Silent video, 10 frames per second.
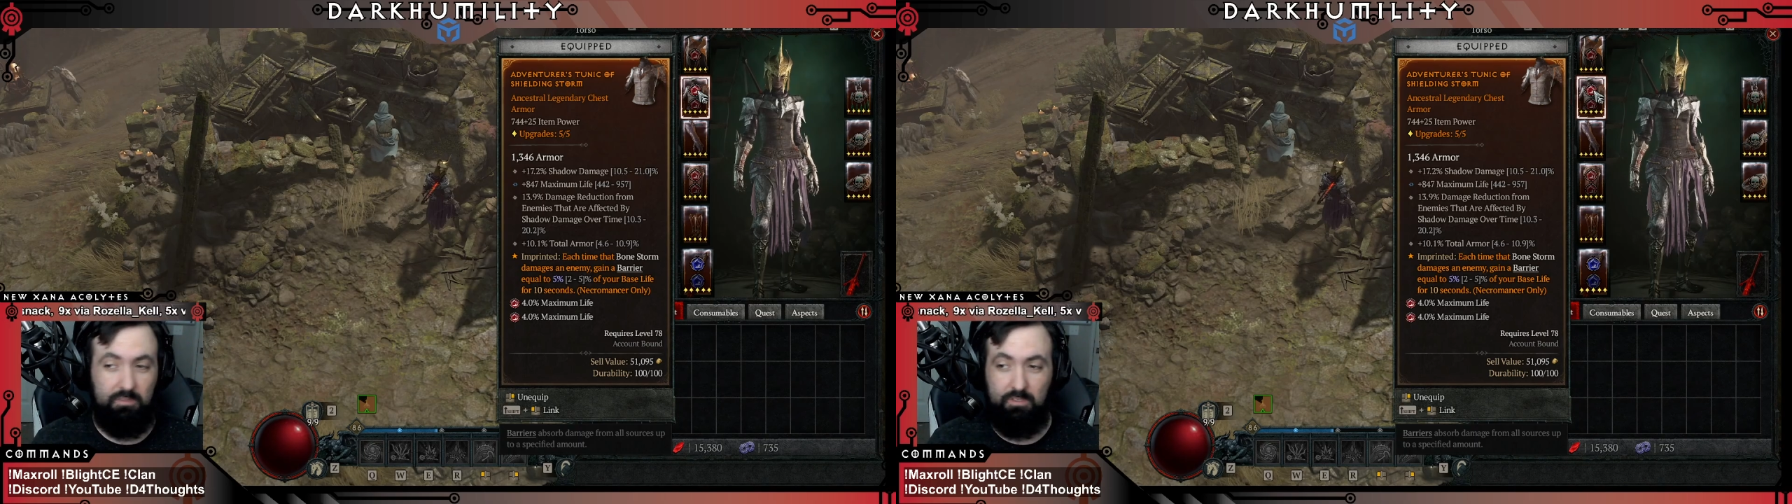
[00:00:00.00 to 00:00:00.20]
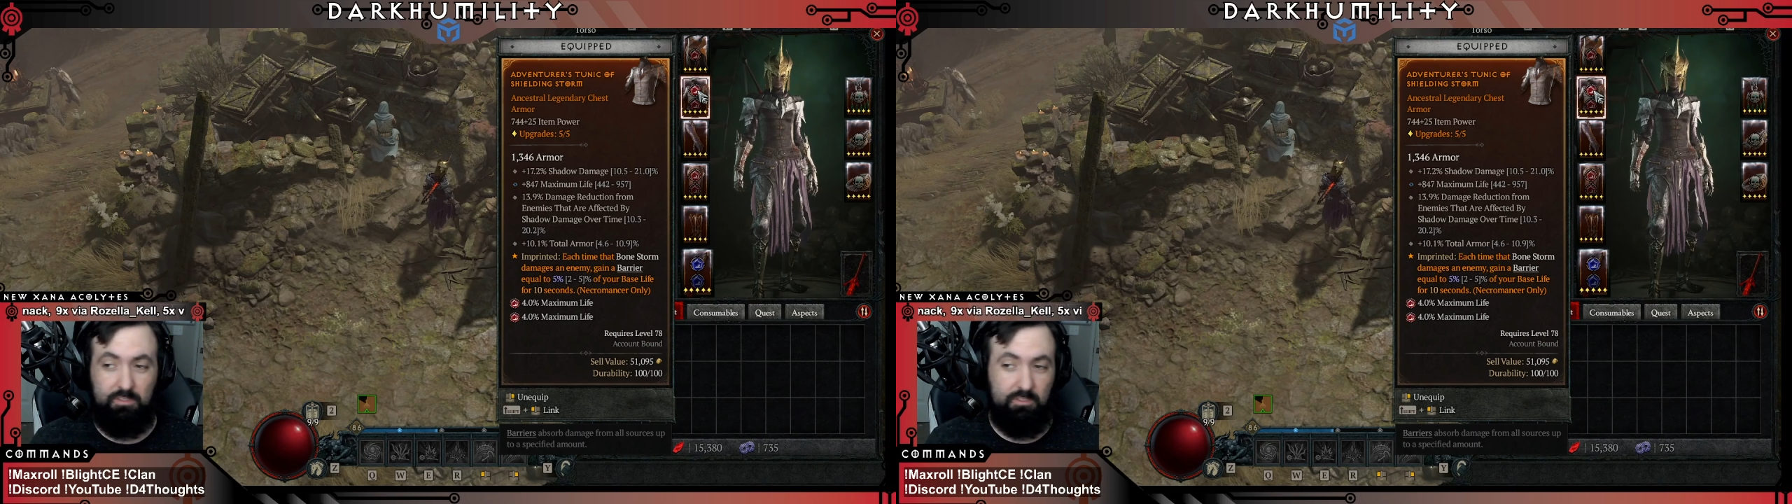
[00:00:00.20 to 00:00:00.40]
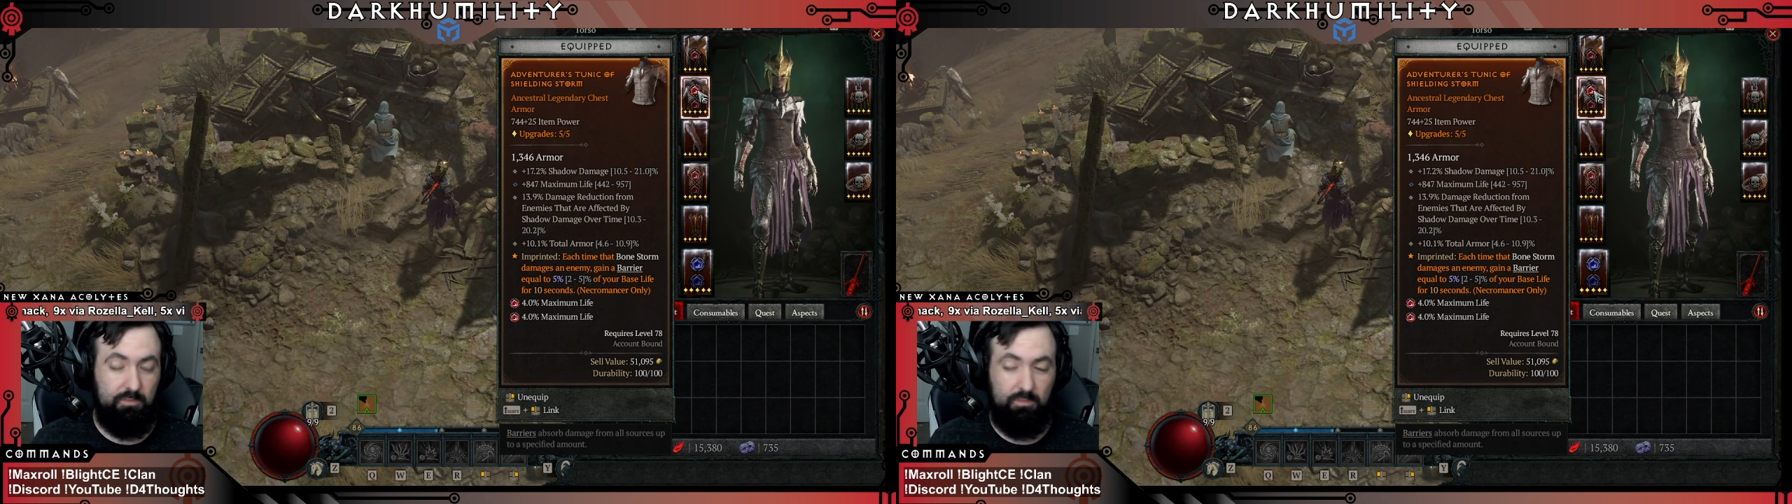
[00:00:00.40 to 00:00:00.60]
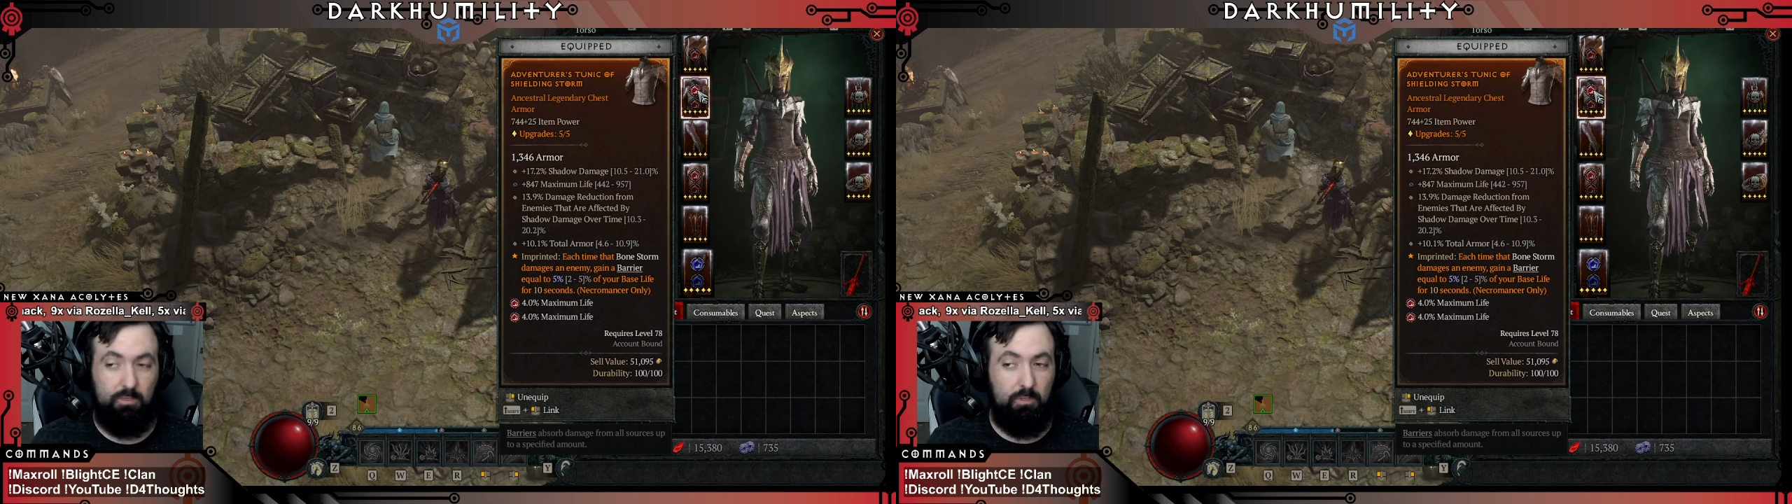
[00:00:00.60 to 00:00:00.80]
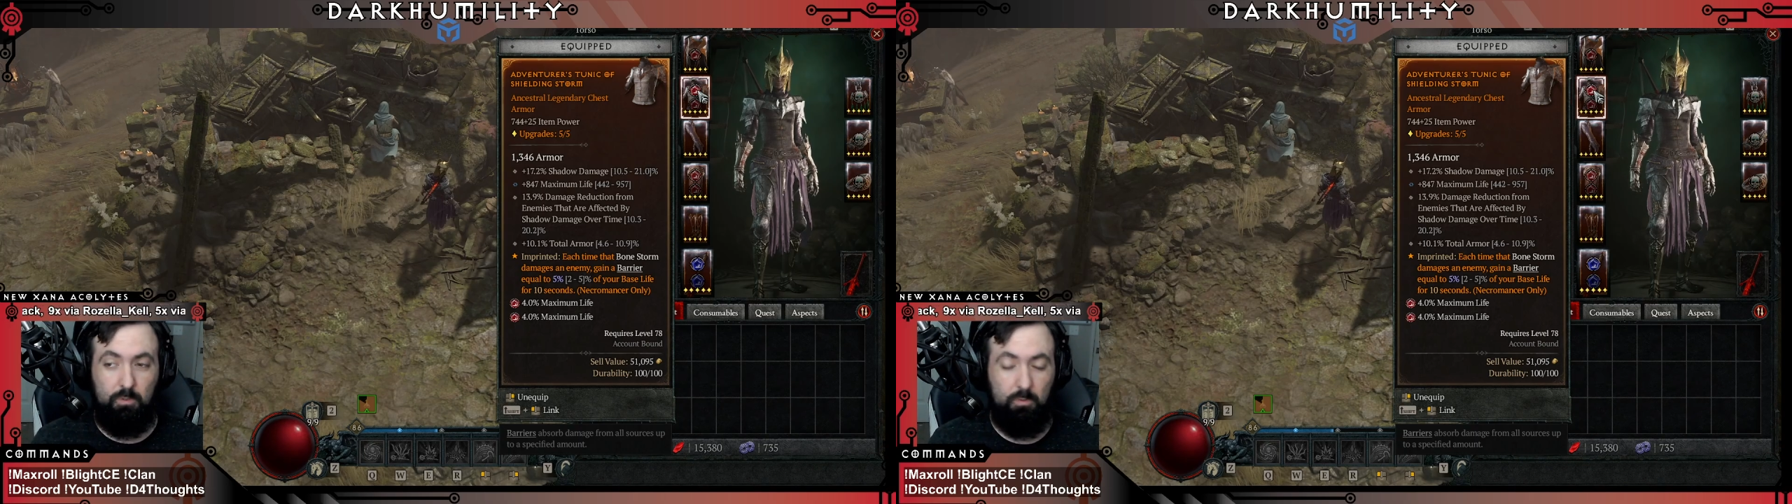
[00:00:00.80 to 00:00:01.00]
dungeons with
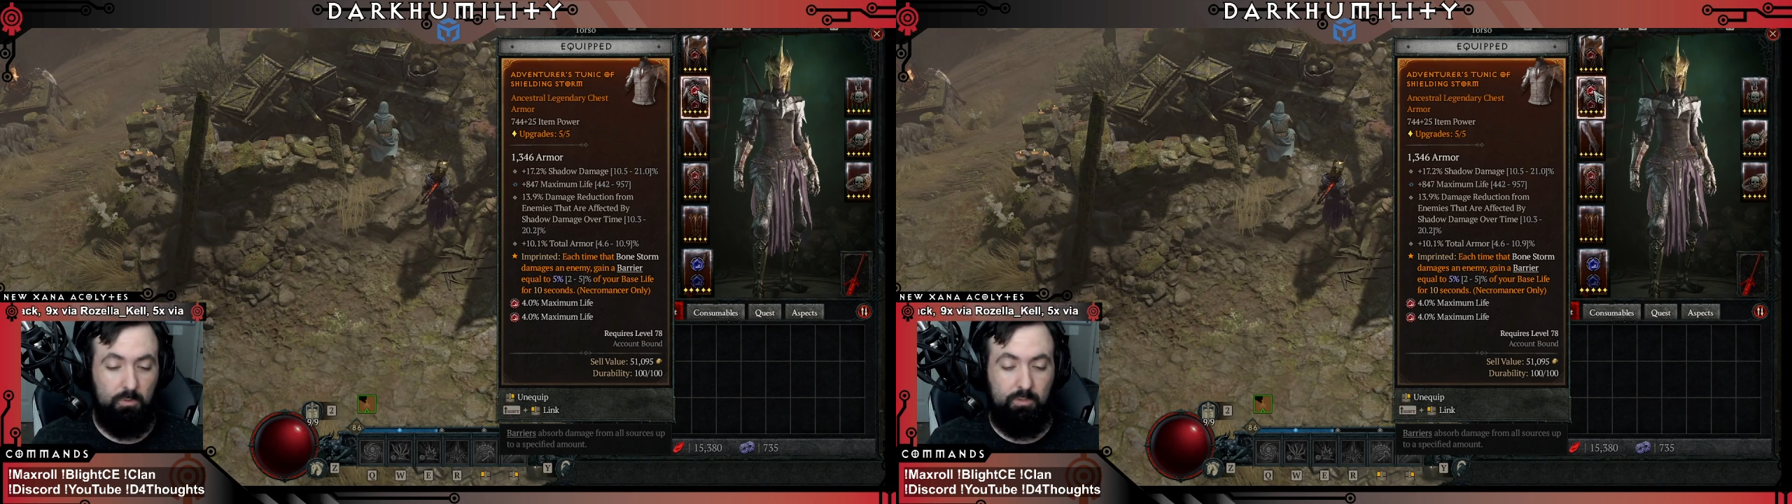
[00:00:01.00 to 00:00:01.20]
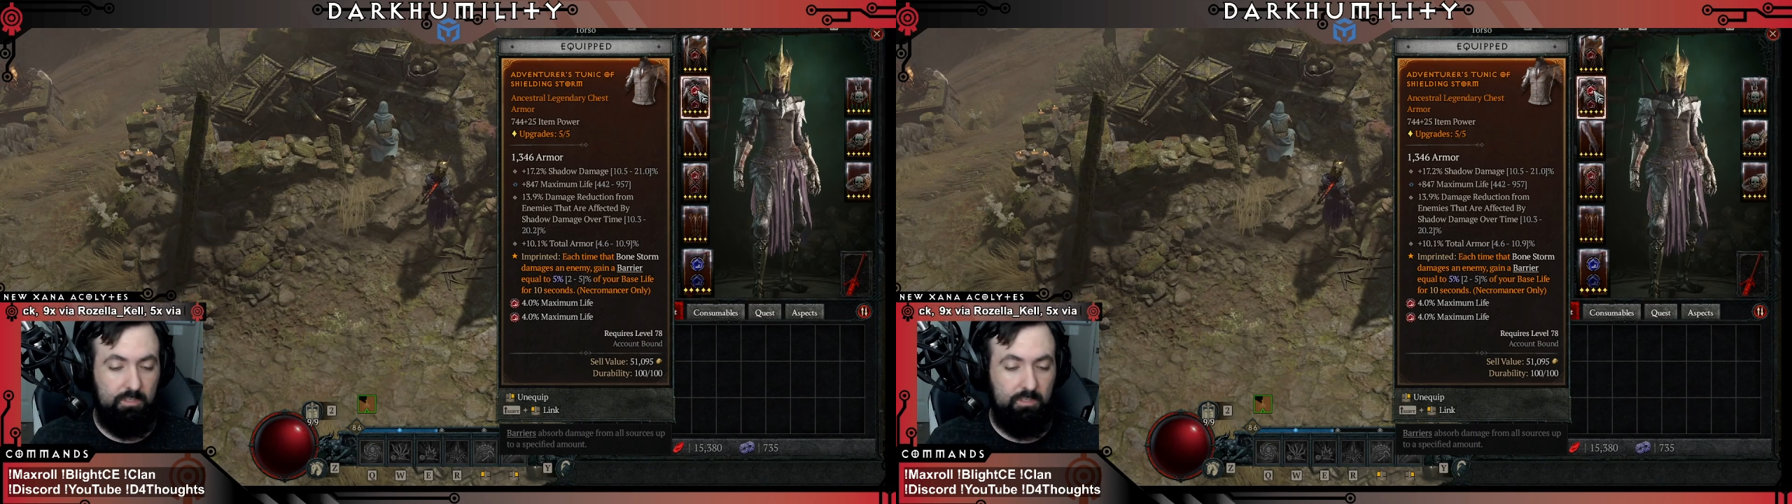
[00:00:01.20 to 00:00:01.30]
cold